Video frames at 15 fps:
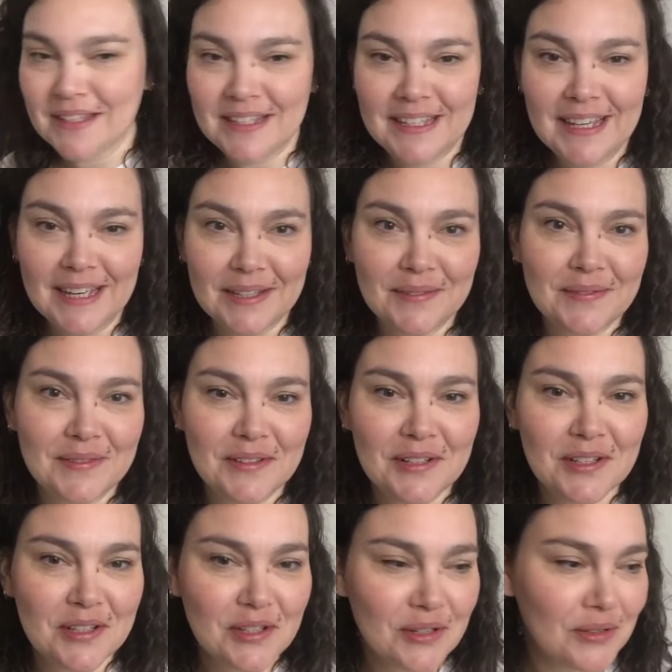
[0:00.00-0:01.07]
Yeah,
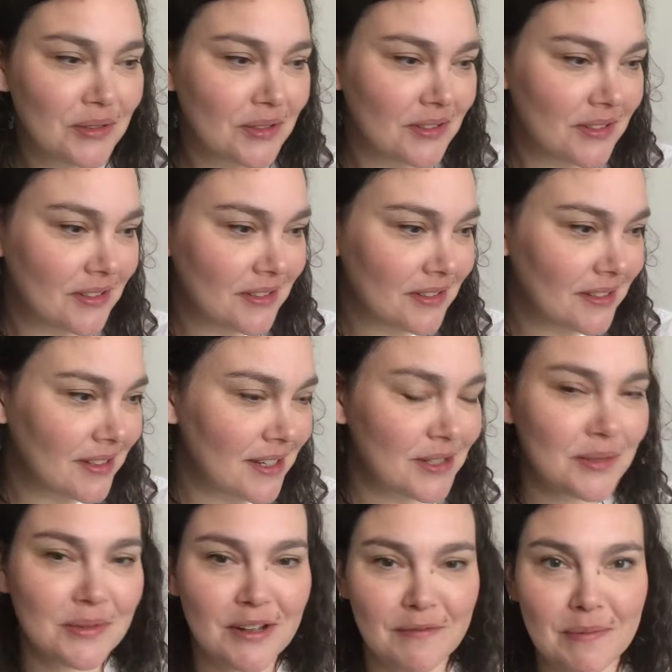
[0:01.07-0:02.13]
so
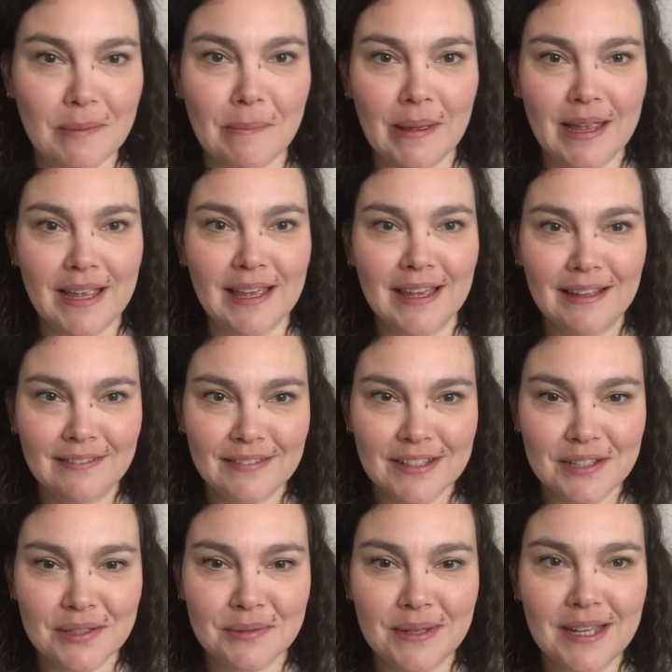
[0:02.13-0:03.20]
that's what I've been baking
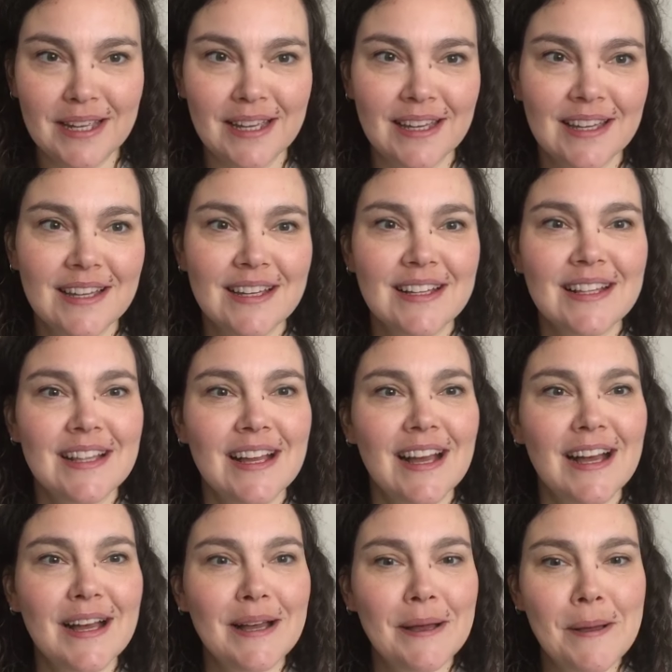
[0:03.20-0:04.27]
this week.
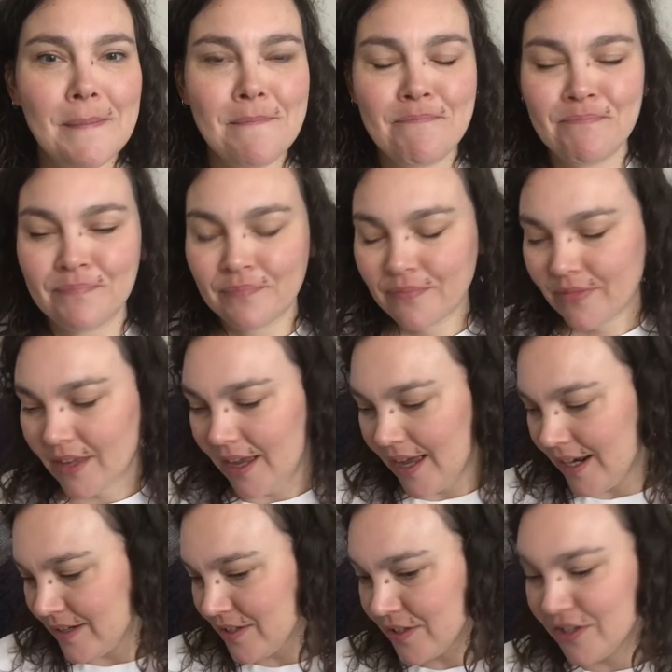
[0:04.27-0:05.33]
And I
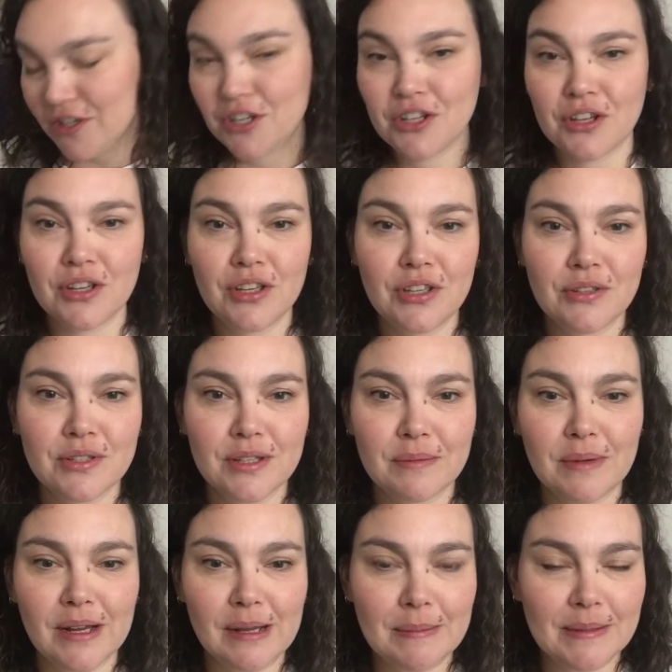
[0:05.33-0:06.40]
was going to show you
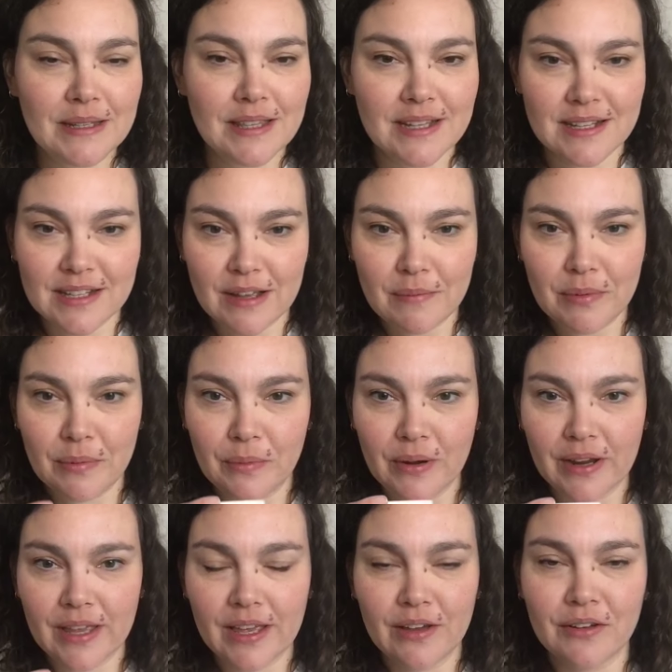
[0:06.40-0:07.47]
a couple of things I've been
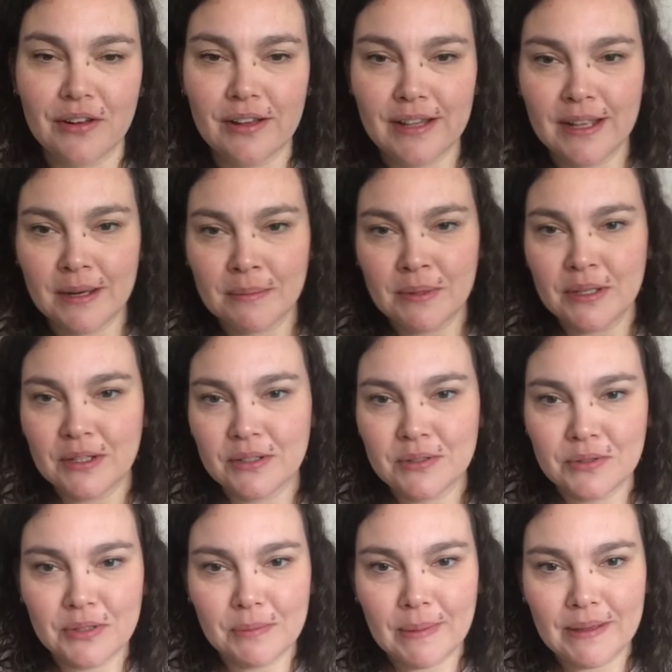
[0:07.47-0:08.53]
working on, and then I'm going to
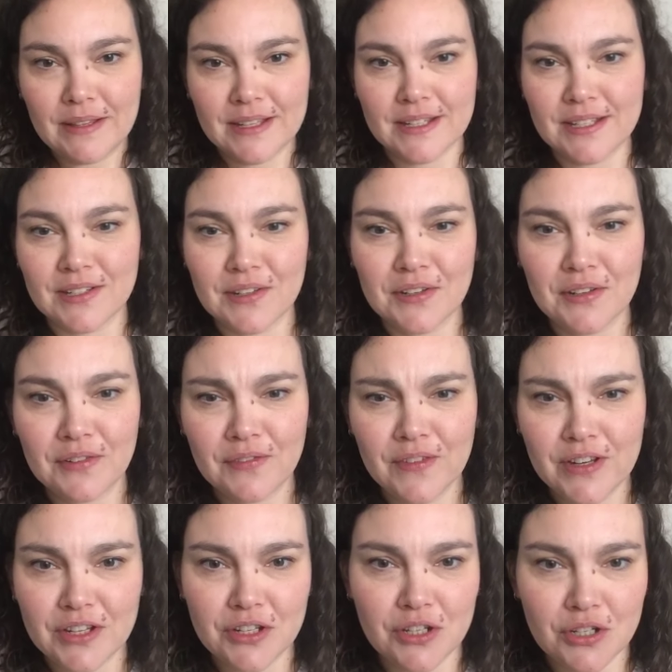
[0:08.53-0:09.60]
talk about this
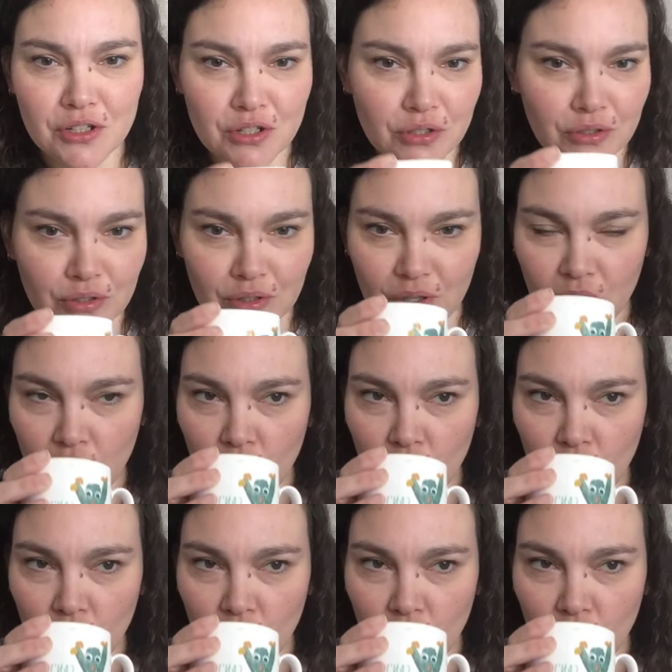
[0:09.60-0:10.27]
finished shawl.